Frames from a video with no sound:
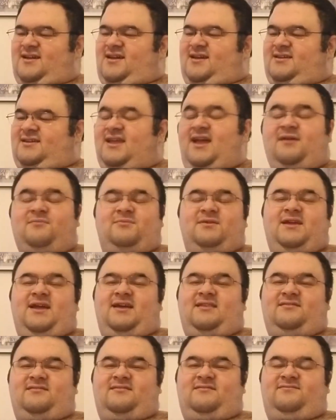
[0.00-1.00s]
yeah, we
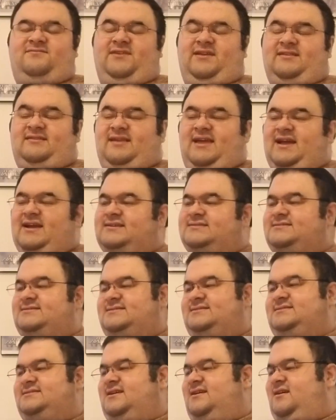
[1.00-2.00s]
had a
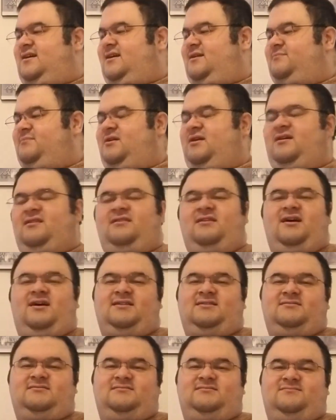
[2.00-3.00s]
fantastic time. Got a lot
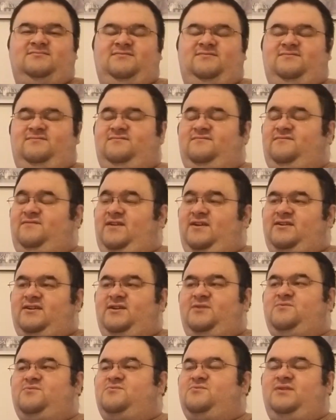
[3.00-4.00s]
of very
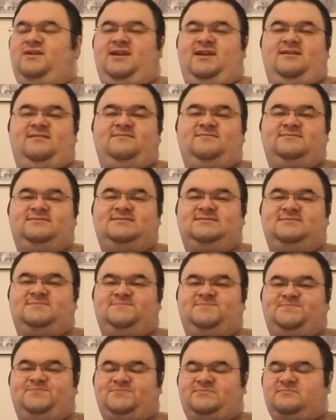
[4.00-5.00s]
cool gifts.
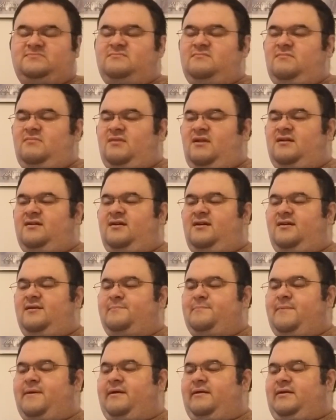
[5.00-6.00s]

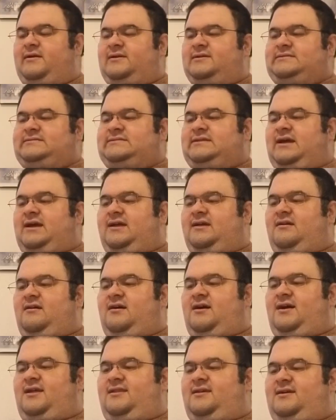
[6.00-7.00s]
Um, I
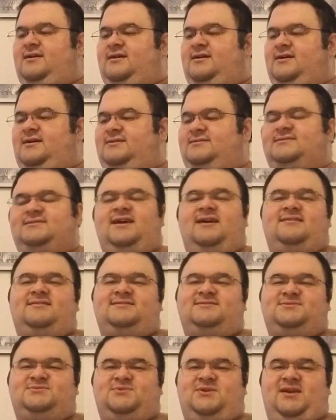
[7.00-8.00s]
got Death
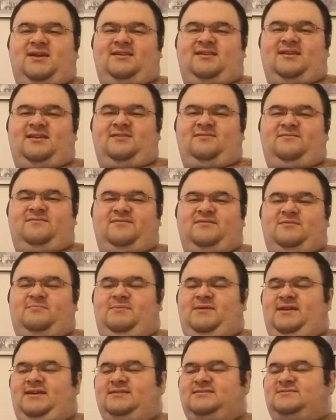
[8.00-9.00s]
Stranding for the
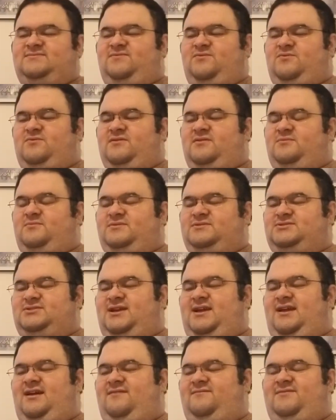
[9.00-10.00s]
PS4, which I
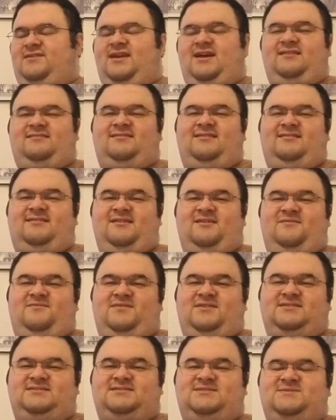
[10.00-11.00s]
have yet to delve
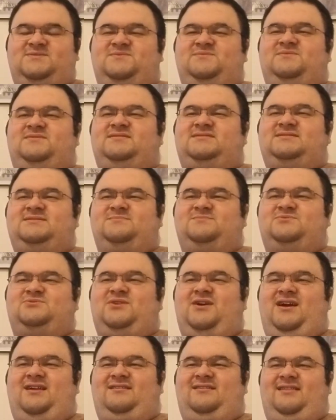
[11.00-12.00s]
into because I'm
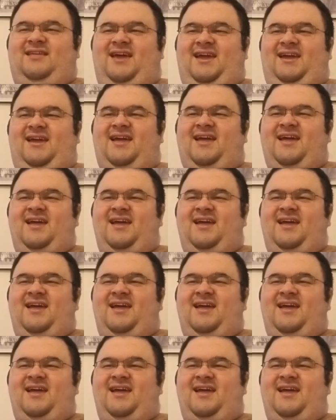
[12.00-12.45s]
trying to like